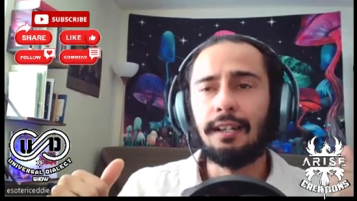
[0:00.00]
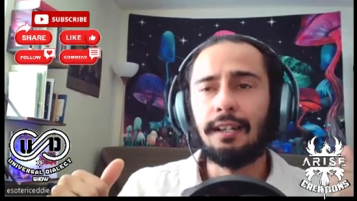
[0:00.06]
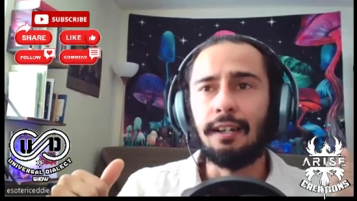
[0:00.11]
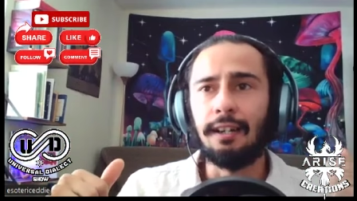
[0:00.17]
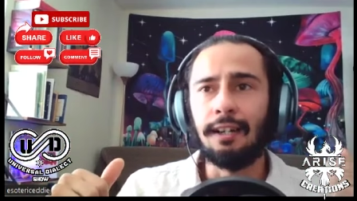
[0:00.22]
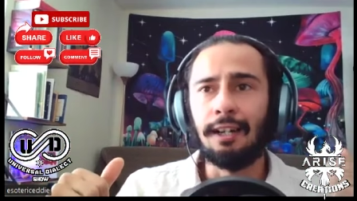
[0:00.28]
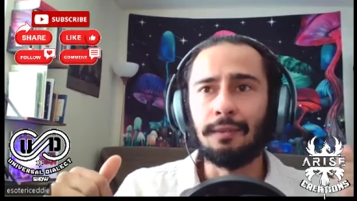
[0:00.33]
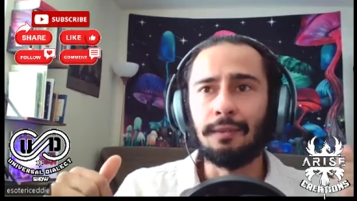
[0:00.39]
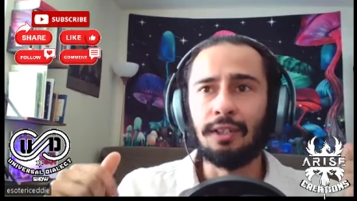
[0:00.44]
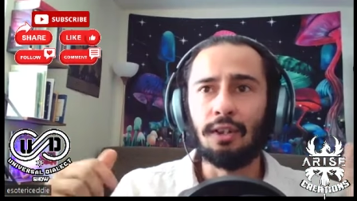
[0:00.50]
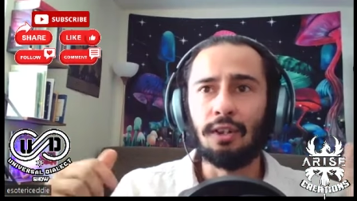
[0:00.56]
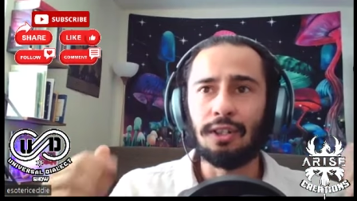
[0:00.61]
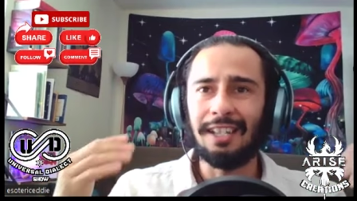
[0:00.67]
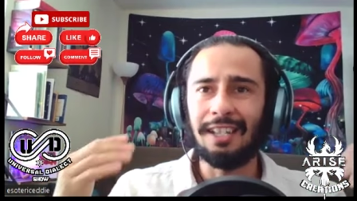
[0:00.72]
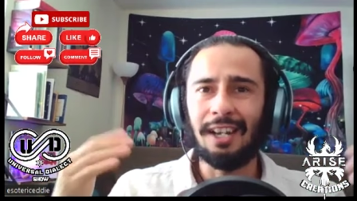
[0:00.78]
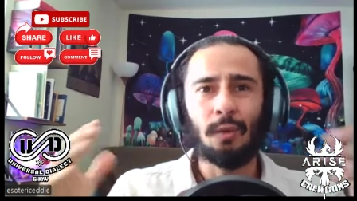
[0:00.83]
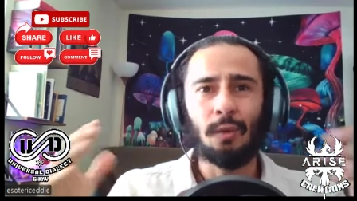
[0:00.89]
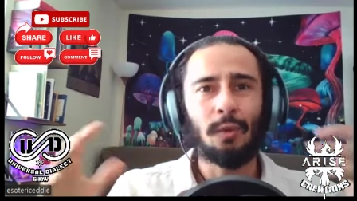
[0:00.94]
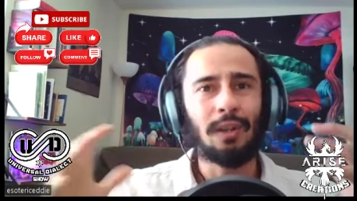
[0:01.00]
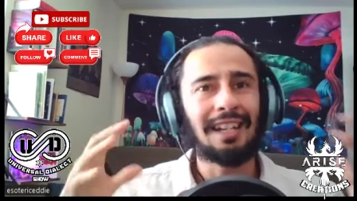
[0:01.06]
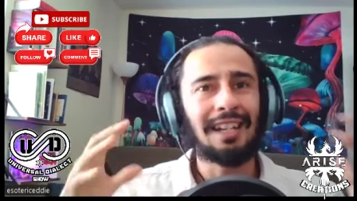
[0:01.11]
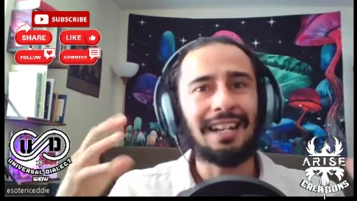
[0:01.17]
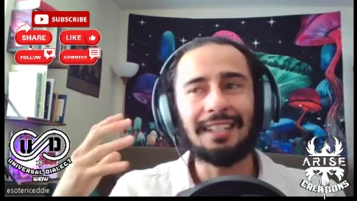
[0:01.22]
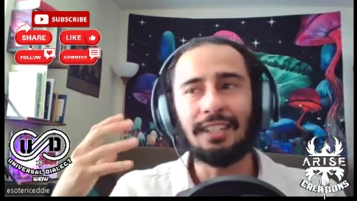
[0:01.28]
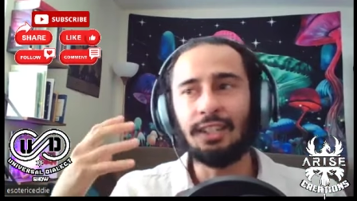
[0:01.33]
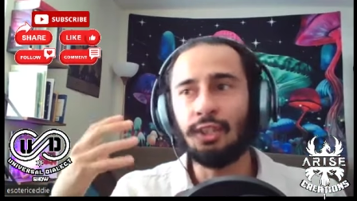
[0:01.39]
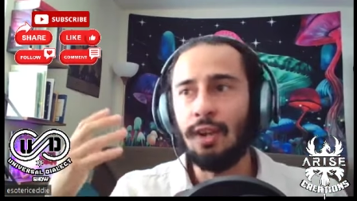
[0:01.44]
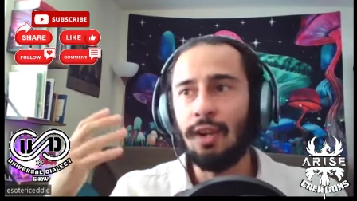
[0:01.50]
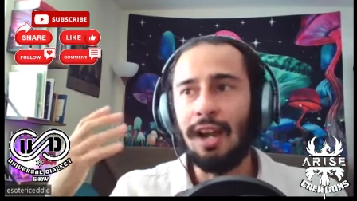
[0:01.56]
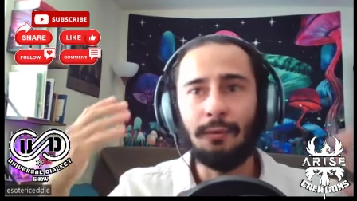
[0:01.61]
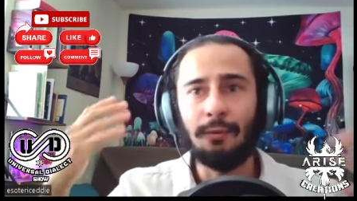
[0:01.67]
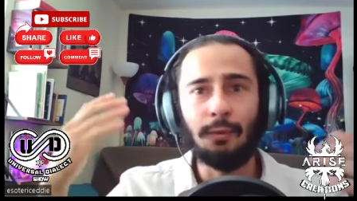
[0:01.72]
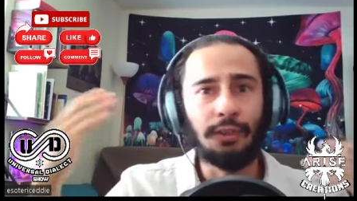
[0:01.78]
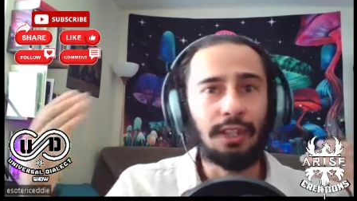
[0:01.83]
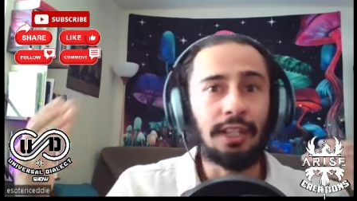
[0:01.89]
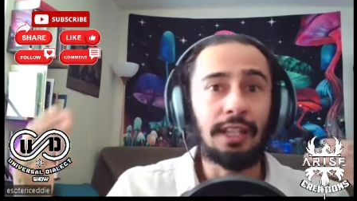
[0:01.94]
um, you know, because I don't really like to
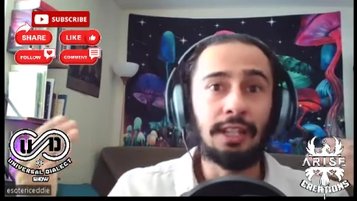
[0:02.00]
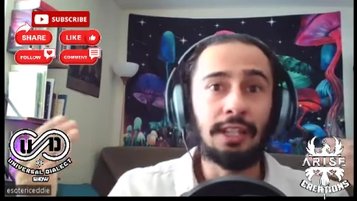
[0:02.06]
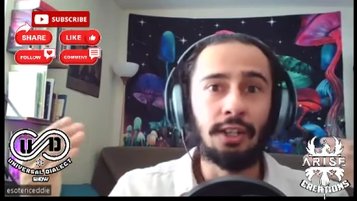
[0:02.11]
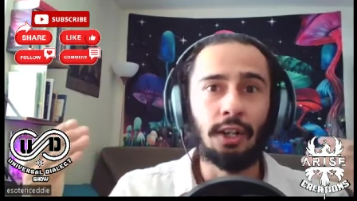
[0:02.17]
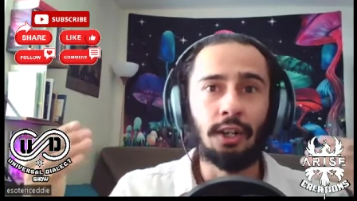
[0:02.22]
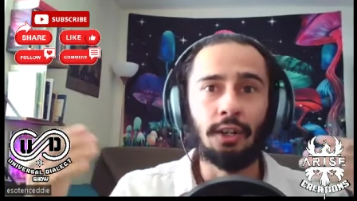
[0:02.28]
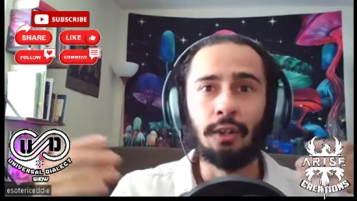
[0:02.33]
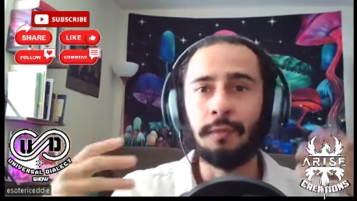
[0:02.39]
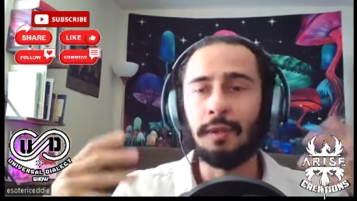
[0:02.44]
drive with ego.